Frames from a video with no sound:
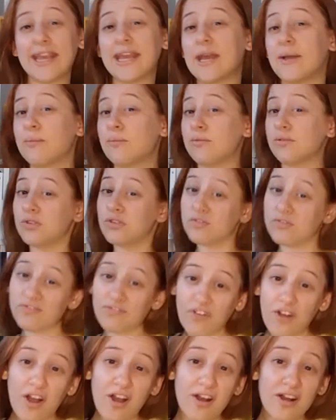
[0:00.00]
It was
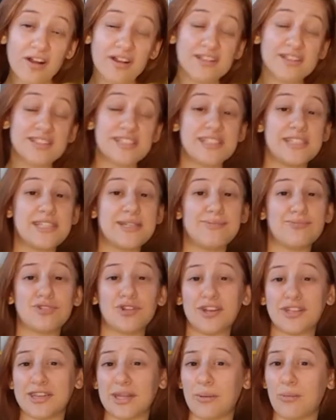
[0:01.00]
fast. It seems
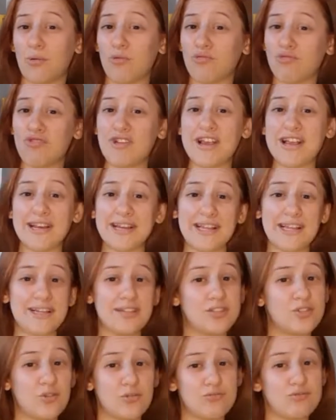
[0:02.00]
like they were
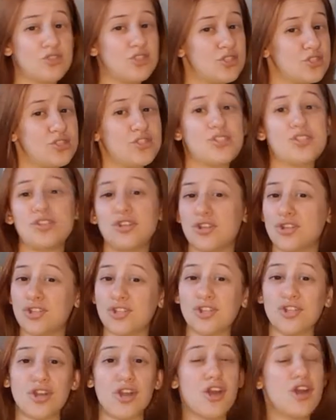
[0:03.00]
really sort of dun dun
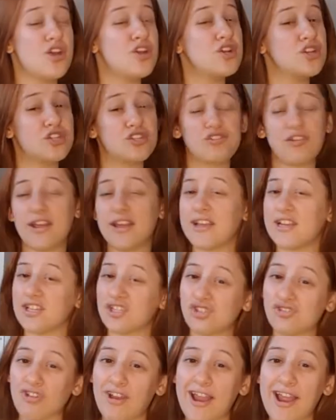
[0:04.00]
dun, straight in,
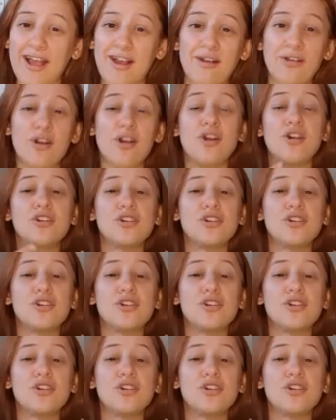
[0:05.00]
straight out.